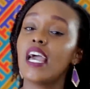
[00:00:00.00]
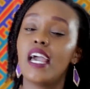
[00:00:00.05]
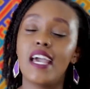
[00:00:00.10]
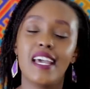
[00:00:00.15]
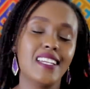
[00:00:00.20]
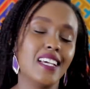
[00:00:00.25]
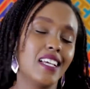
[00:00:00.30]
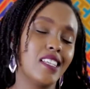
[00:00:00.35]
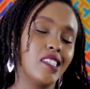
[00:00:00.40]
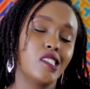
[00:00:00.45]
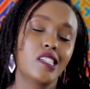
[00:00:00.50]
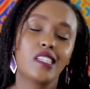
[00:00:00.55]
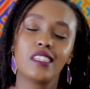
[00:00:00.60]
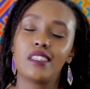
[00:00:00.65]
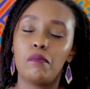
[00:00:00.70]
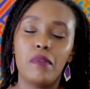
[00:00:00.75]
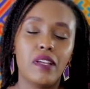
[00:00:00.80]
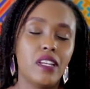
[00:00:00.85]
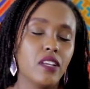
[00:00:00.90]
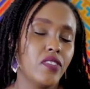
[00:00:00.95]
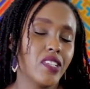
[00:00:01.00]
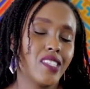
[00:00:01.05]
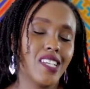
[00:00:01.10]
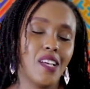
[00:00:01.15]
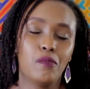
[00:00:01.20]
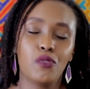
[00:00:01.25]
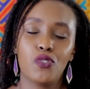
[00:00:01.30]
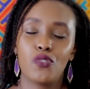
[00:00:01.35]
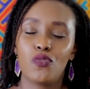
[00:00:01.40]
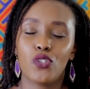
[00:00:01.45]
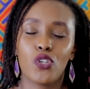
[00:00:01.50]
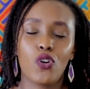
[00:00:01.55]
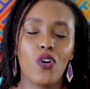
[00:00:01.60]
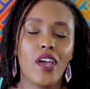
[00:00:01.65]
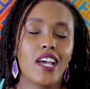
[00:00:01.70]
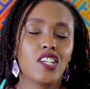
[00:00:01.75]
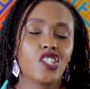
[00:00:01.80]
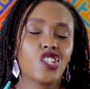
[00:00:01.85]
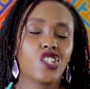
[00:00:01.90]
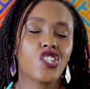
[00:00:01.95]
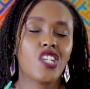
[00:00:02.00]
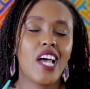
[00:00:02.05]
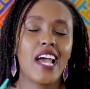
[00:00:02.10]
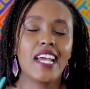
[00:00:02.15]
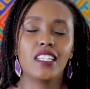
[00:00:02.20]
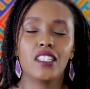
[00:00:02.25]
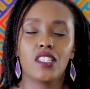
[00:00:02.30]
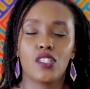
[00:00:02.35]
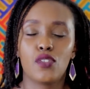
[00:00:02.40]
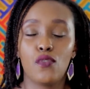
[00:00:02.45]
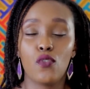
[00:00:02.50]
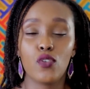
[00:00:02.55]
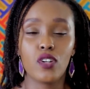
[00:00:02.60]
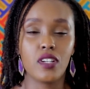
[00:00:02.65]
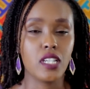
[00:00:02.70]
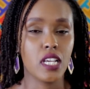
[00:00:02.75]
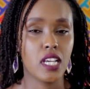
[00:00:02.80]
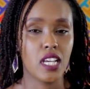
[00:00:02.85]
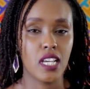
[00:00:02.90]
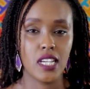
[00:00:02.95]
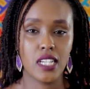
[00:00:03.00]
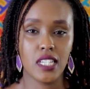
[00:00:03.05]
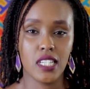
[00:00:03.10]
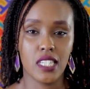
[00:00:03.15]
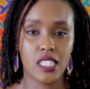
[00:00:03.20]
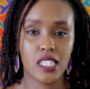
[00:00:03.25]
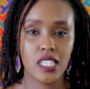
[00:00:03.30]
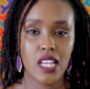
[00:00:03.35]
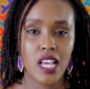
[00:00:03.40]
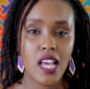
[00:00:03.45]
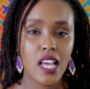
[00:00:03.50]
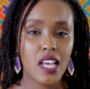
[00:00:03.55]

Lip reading: And the benefits are beautiful. Your hair shines for days.